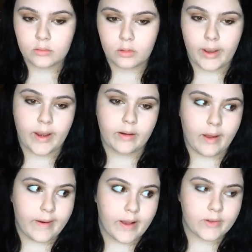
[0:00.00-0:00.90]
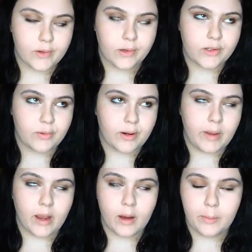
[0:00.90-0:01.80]
okay, not natural because you're wearing
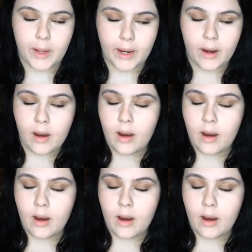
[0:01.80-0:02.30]
makeup, but